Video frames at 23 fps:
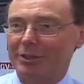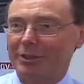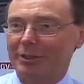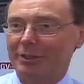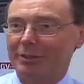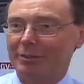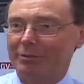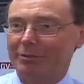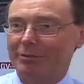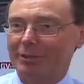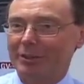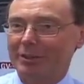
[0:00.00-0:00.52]

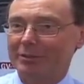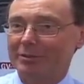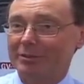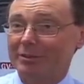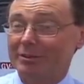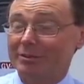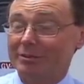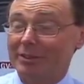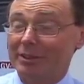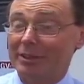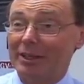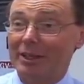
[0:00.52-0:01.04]
And for
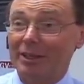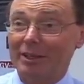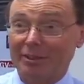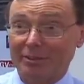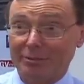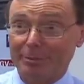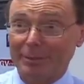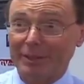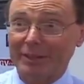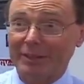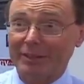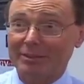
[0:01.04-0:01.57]
instance, in
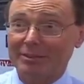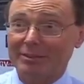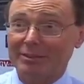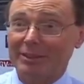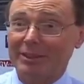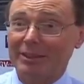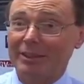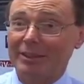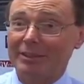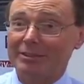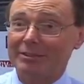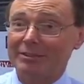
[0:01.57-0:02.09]
Handelsbanken's
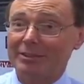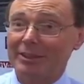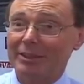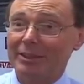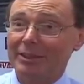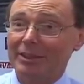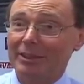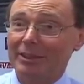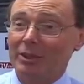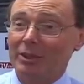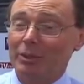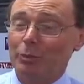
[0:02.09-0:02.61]
case,
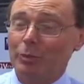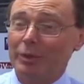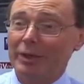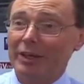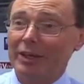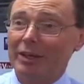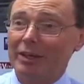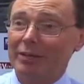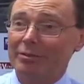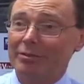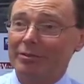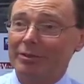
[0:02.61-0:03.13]
we
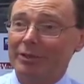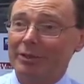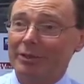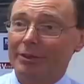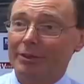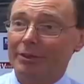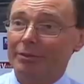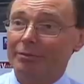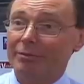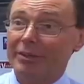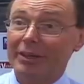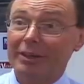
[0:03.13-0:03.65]
have
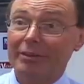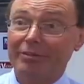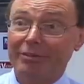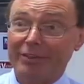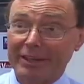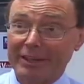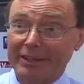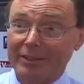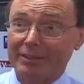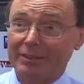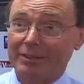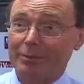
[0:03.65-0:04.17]
a, a, very
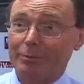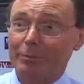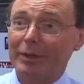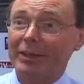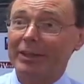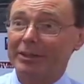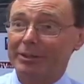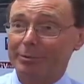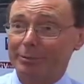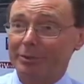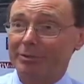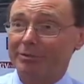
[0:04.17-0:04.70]
flat
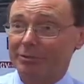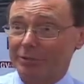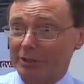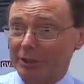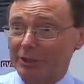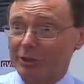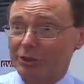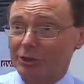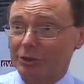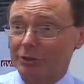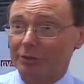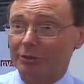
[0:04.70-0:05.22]
management
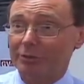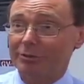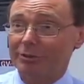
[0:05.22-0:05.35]
structure.